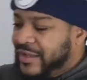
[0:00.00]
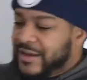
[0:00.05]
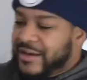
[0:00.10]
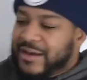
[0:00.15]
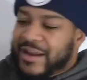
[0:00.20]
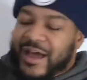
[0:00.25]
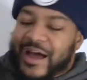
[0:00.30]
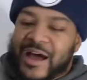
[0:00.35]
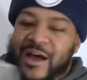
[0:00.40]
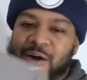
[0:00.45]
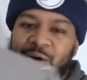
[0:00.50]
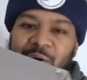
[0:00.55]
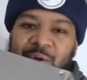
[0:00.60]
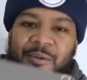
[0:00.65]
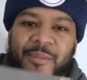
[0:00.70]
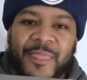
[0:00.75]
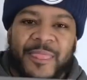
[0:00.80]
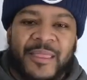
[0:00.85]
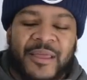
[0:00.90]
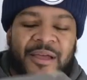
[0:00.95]
Now,
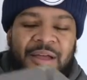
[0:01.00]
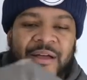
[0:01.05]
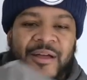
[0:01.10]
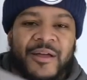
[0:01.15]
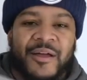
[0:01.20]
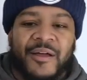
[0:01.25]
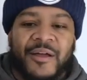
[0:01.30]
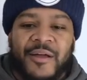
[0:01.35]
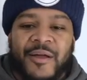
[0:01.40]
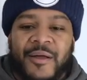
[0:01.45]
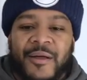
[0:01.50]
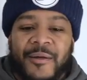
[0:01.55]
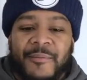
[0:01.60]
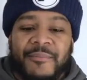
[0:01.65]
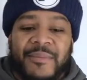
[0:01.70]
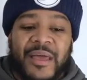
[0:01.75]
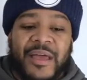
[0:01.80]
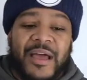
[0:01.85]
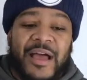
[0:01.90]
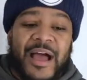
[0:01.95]

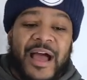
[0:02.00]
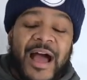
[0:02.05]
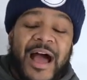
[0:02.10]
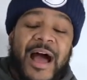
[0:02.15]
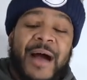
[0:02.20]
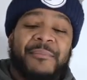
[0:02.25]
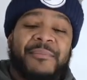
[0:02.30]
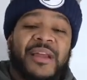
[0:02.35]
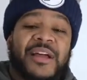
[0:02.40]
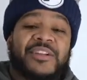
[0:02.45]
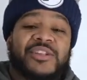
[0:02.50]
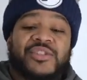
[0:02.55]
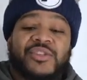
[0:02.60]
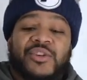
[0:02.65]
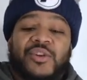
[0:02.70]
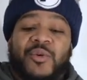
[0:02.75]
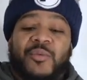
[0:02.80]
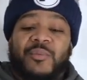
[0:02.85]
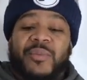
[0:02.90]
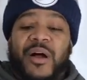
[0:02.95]
I'm not
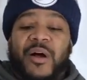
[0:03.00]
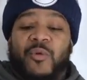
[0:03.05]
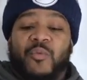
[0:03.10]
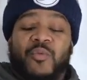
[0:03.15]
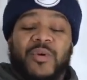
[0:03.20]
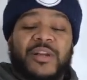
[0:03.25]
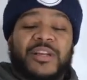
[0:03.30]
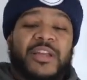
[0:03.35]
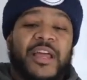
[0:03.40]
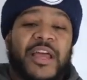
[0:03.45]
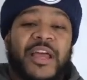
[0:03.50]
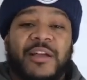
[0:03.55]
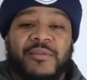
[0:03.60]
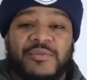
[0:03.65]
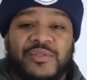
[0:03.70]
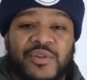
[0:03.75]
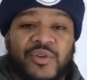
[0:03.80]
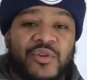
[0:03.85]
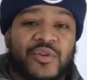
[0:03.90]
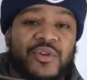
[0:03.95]
sure about what the heck
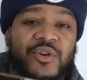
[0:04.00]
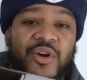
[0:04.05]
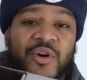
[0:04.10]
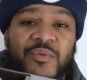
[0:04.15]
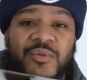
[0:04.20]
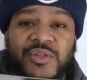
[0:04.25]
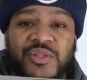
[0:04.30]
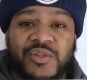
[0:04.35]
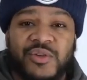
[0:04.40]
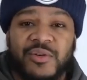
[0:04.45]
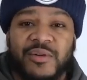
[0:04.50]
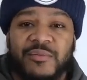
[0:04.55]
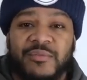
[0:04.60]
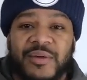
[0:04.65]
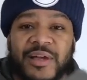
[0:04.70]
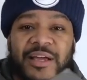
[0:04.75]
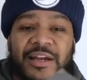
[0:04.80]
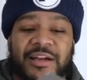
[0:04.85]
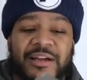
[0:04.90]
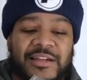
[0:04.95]
was going on with Jordan
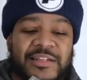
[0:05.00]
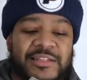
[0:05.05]
Brand in